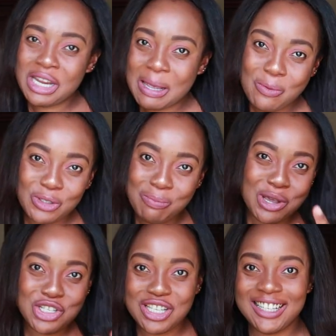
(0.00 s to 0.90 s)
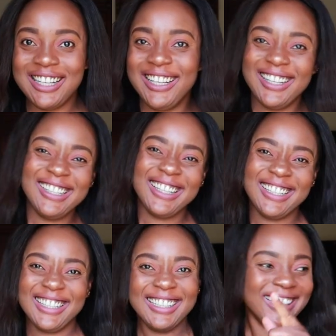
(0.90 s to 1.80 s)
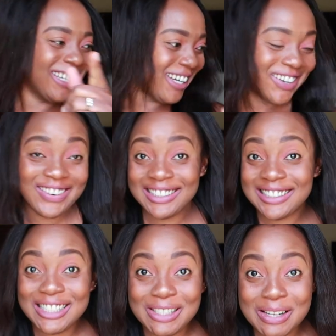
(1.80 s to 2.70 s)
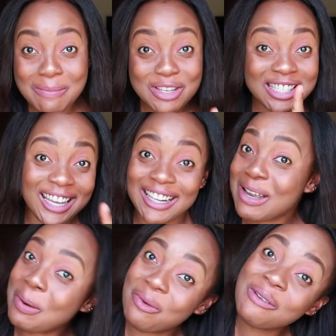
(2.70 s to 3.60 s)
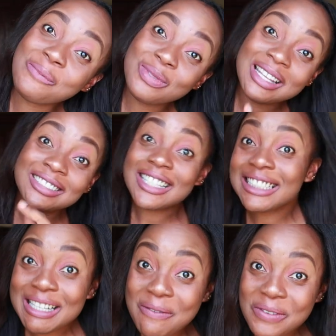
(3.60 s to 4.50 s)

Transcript: name was mentioned. Alright, stay tuned. Let me just hide the camera. I'm touching the